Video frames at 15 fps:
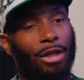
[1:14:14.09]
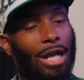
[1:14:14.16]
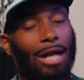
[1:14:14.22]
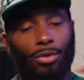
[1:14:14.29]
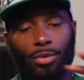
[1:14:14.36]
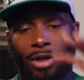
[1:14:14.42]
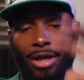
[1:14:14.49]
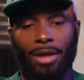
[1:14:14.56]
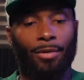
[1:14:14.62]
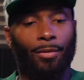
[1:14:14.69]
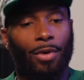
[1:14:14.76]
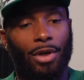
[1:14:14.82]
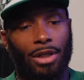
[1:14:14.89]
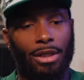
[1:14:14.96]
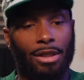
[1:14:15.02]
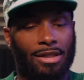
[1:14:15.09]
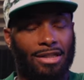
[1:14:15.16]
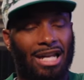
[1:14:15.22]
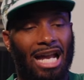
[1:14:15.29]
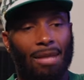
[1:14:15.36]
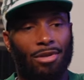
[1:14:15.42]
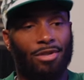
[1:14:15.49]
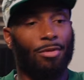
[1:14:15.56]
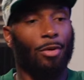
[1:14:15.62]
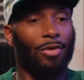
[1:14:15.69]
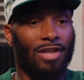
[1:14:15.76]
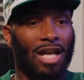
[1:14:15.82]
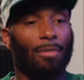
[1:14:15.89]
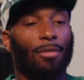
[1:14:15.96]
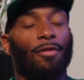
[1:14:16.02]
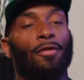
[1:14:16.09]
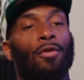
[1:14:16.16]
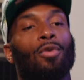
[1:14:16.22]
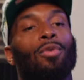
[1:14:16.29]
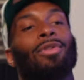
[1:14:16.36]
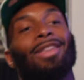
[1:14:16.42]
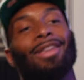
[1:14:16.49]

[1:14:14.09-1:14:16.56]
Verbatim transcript: I don't care what establishment, what type of food,